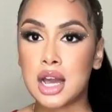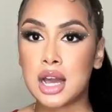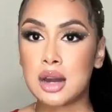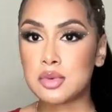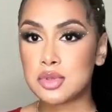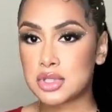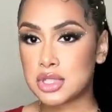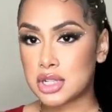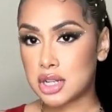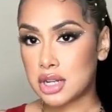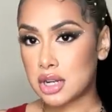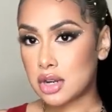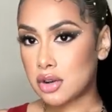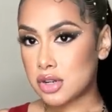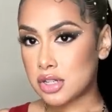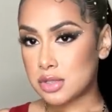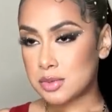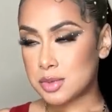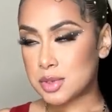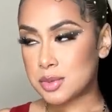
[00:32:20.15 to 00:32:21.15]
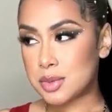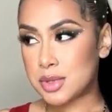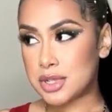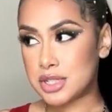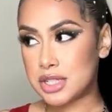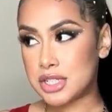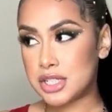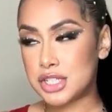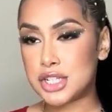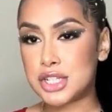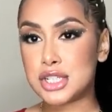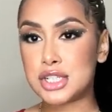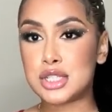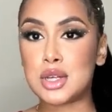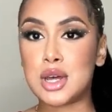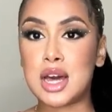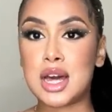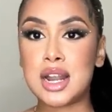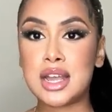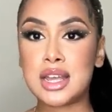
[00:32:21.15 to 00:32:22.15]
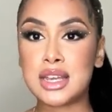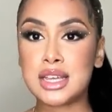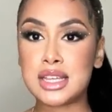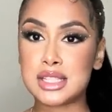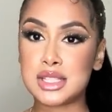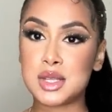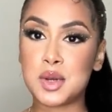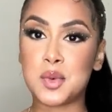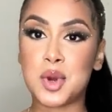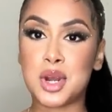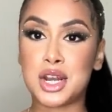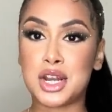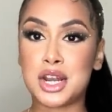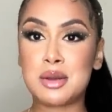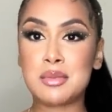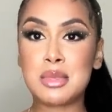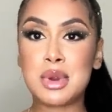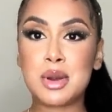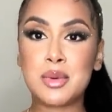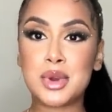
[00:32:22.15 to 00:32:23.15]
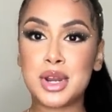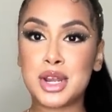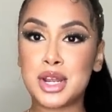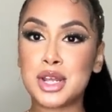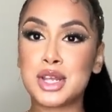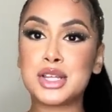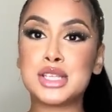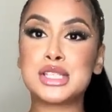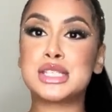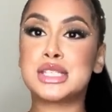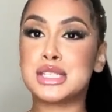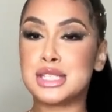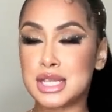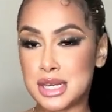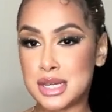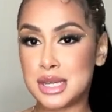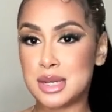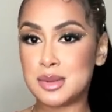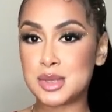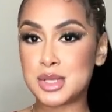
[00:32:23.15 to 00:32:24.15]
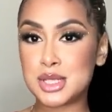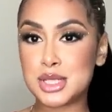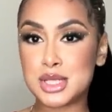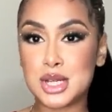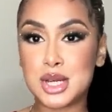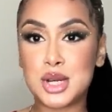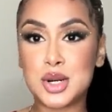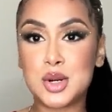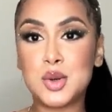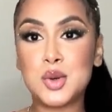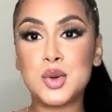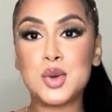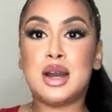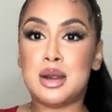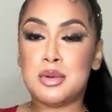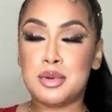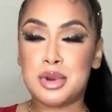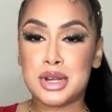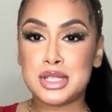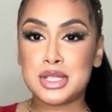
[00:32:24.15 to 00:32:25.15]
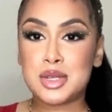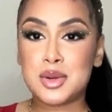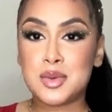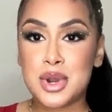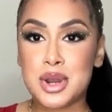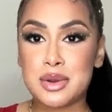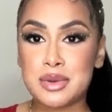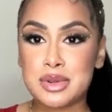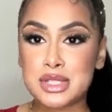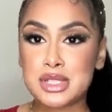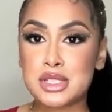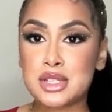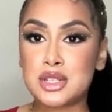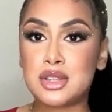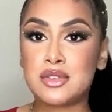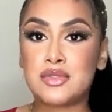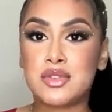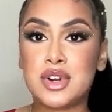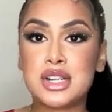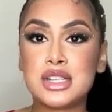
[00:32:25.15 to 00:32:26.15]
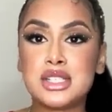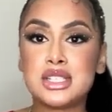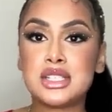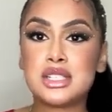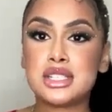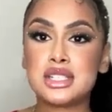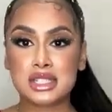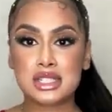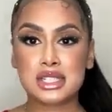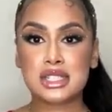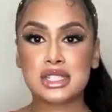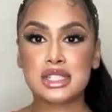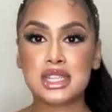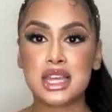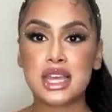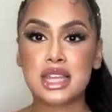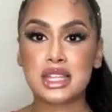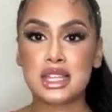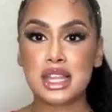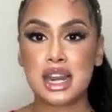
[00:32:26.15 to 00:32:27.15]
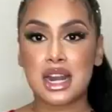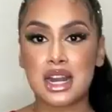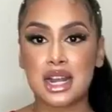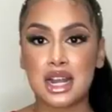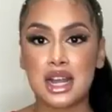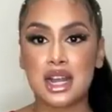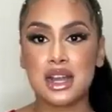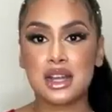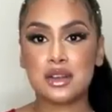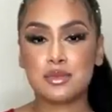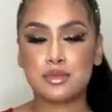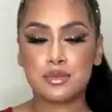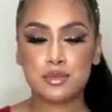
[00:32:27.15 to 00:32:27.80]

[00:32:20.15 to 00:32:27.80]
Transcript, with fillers: I wasn't in the Christmas spirit this year, so I didn't get to wear none of my red Skims, so I'm ready to wear it. So the first set that I got,